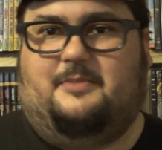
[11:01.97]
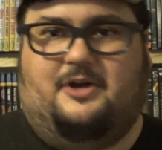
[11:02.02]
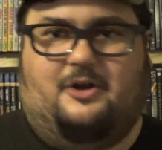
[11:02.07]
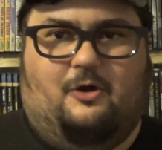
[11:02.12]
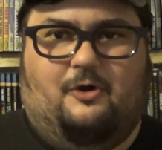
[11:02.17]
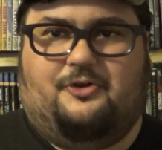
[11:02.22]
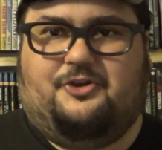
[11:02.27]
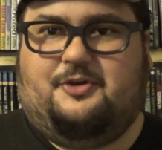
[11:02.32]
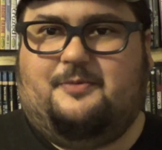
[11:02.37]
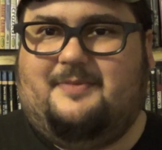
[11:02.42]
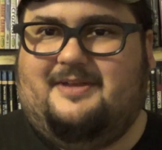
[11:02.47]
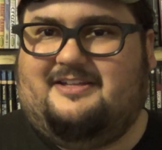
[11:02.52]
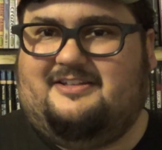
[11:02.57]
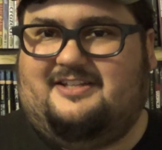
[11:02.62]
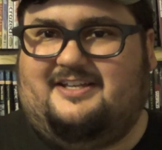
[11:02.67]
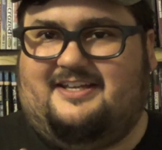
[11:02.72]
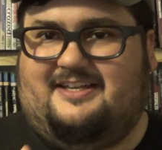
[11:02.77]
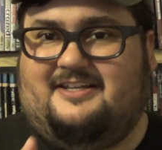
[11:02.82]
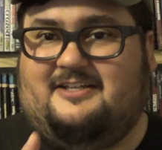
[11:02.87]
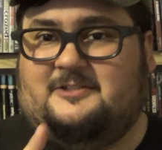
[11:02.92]
but
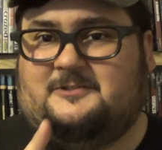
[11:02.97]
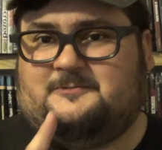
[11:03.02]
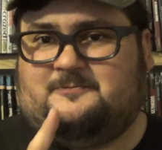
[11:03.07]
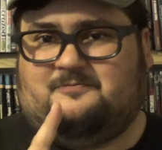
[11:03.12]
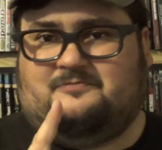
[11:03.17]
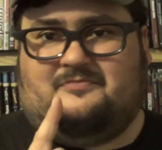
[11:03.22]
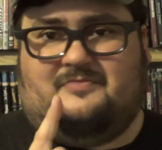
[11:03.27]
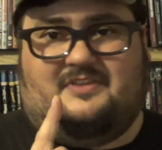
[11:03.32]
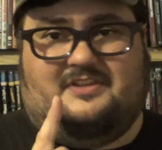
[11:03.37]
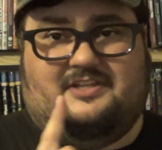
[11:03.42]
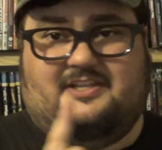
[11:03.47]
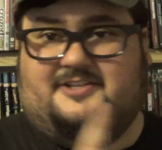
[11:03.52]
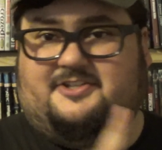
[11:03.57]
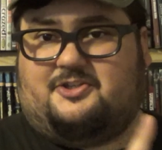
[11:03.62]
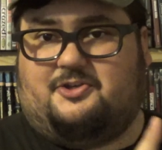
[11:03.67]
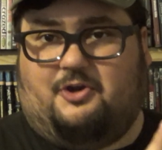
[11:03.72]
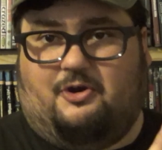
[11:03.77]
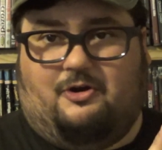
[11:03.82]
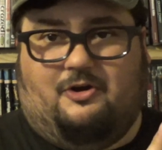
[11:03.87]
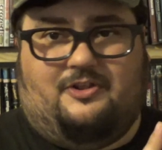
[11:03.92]
ultimately,
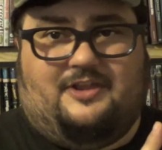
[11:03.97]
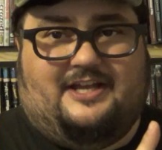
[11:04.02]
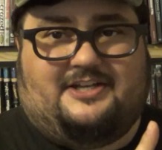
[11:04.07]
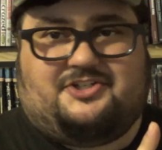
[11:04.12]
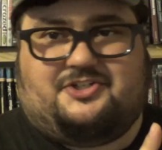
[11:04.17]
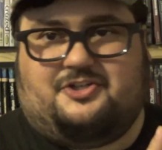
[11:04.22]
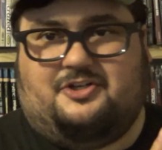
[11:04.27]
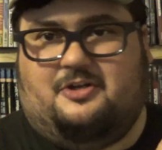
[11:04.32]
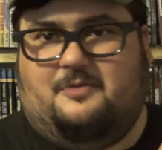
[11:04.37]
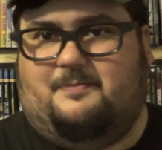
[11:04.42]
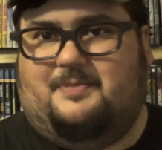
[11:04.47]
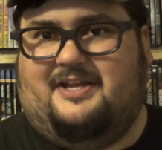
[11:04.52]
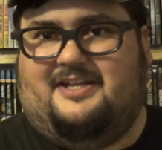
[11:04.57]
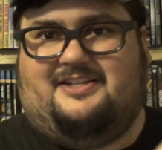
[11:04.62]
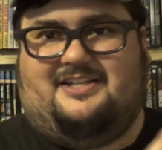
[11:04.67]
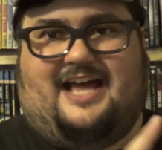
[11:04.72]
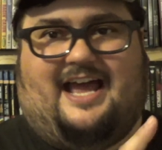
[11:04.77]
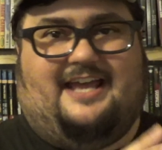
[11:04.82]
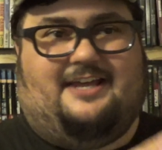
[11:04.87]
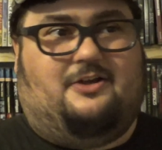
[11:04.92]
this girl that should have
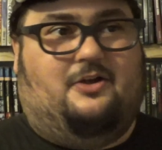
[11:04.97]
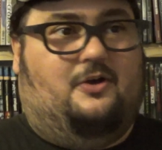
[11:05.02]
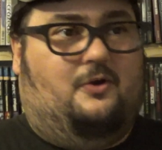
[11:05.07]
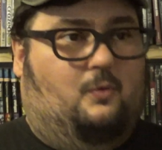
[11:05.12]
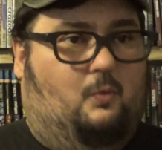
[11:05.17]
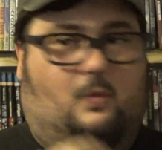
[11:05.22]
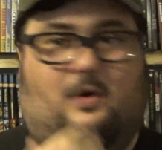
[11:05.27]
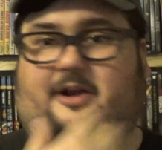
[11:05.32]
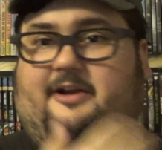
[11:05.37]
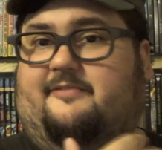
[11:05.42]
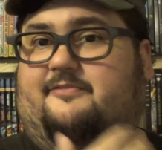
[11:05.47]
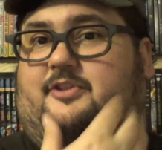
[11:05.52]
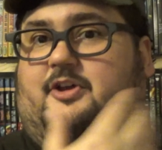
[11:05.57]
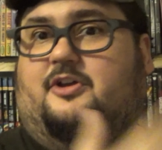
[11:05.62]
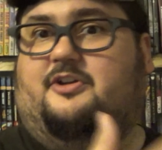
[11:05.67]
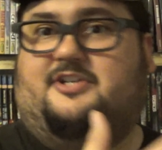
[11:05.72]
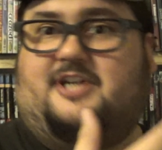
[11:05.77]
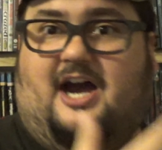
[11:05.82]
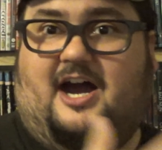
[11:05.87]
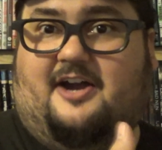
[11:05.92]
been like one of the
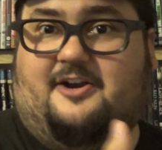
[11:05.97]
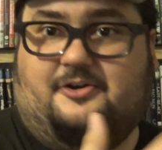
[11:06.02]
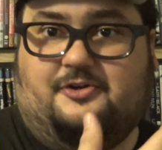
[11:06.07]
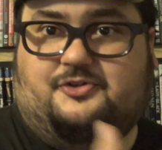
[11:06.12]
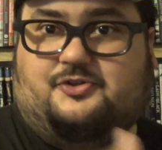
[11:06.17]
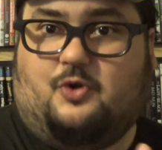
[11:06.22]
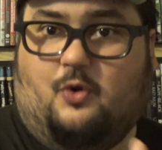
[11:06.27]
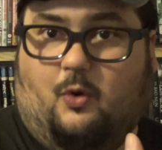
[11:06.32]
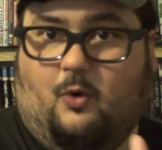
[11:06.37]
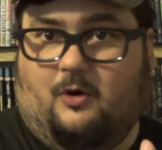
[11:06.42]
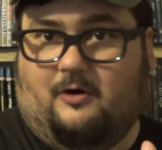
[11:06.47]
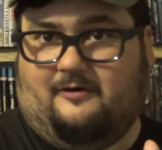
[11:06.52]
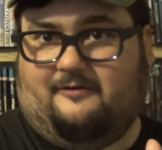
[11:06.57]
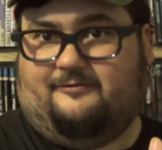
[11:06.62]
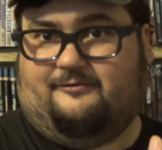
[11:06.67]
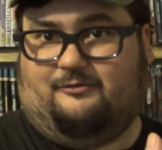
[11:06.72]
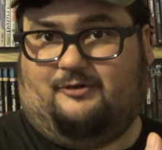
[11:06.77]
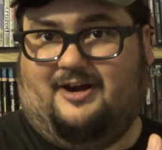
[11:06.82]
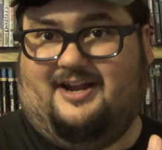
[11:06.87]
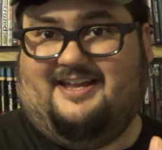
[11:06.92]
daughter's core
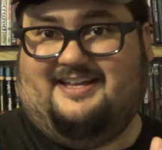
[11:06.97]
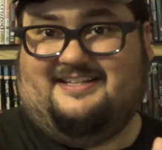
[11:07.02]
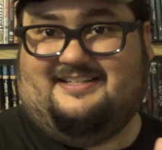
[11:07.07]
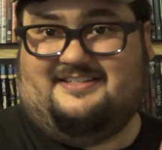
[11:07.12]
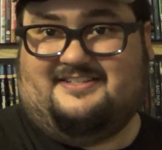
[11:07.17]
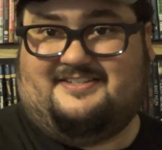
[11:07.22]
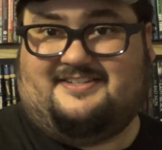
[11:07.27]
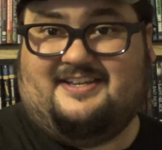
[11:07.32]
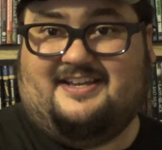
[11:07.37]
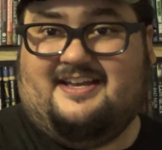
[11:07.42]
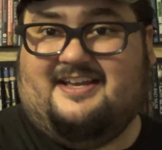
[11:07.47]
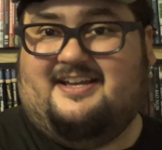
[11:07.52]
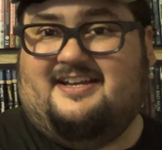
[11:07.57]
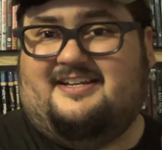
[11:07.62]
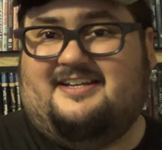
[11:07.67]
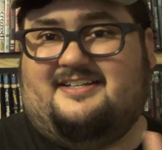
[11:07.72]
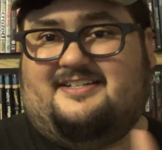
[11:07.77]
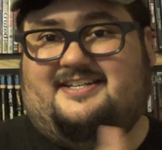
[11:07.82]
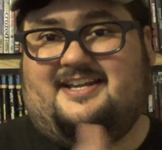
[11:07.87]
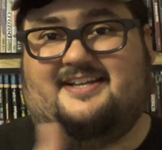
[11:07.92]
friends
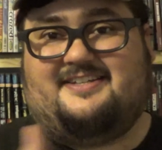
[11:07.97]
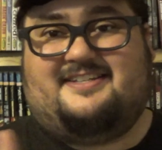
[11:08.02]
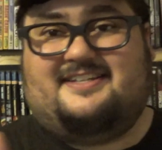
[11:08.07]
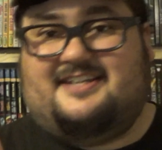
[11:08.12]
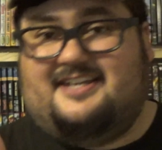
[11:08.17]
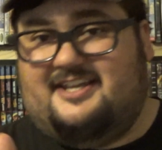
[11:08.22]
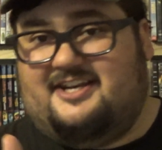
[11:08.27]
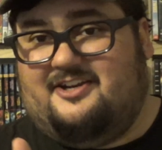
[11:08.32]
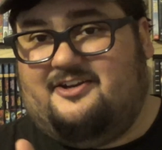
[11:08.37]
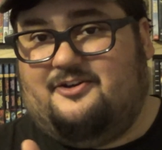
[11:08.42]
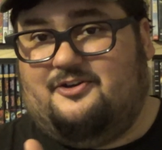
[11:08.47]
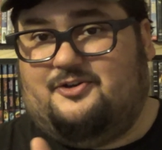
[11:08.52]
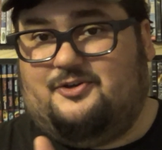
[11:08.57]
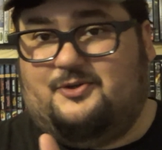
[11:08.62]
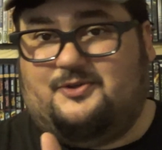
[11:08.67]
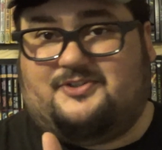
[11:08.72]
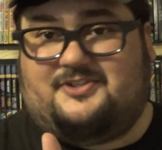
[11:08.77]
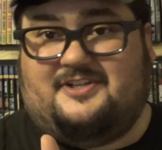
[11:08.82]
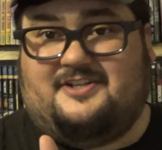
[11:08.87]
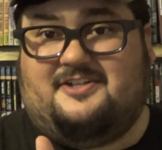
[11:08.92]
doesn't get
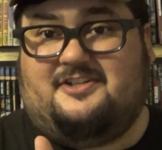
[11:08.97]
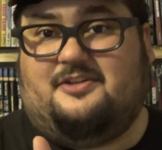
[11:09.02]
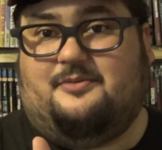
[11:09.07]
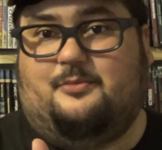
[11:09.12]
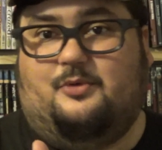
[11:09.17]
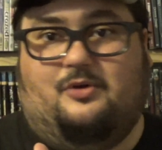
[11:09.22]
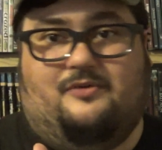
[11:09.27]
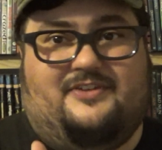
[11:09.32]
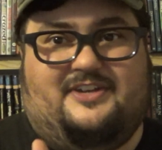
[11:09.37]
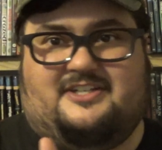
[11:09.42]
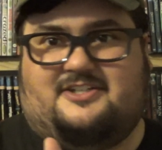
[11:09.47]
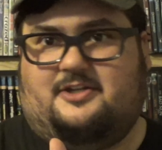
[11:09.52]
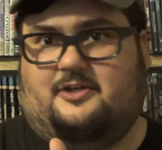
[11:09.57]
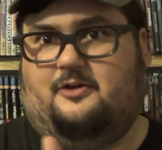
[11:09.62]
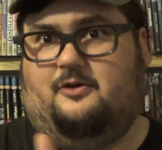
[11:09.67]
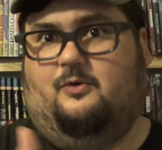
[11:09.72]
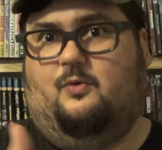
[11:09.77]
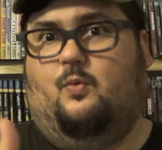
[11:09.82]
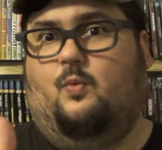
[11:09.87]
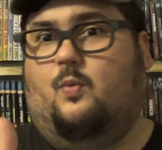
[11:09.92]
introduced into the movie
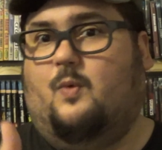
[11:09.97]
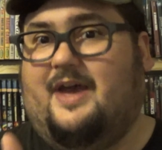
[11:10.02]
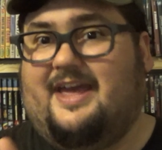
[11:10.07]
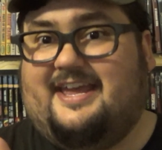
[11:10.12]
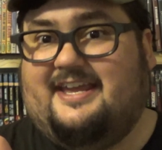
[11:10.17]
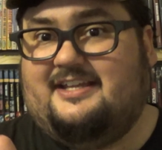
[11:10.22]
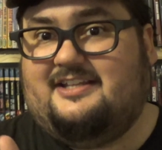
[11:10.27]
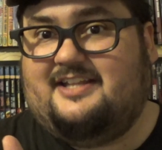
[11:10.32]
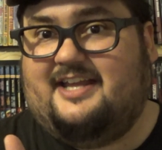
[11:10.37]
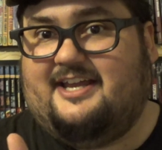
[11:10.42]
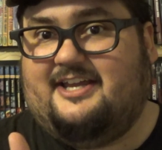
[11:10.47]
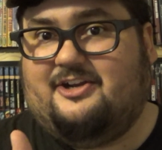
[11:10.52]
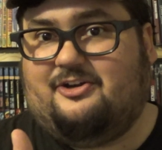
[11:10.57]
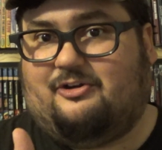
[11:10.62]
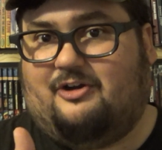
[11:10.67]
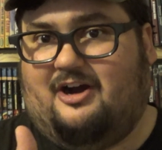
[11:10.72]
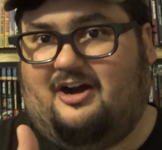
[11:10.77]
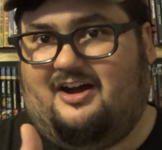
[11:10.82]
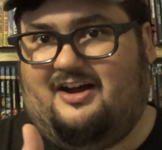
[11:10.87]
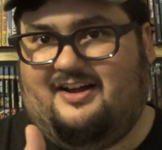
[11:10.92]
till way
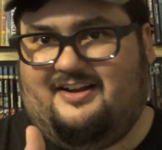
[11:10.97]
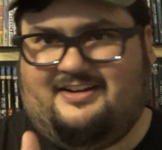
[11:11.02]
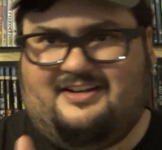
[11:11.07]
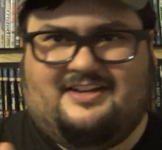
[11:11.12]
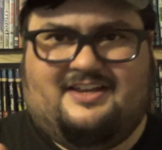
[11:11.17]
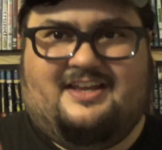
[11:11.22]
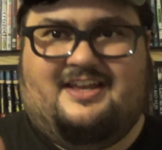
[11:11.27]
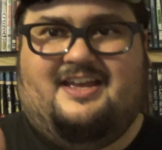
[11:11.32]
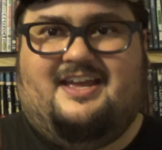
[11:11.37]
later on,